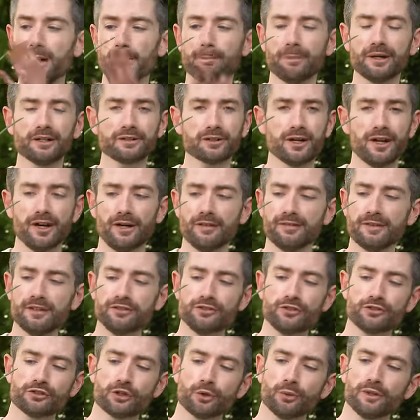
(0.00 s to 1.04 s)
but this
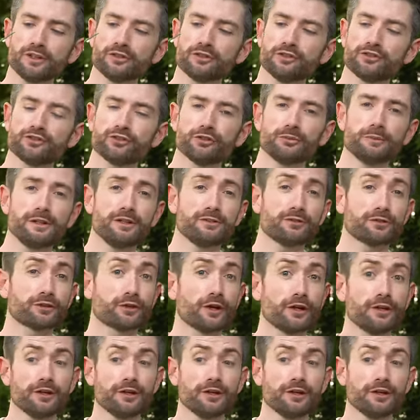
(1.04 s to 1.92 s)
is going to do me for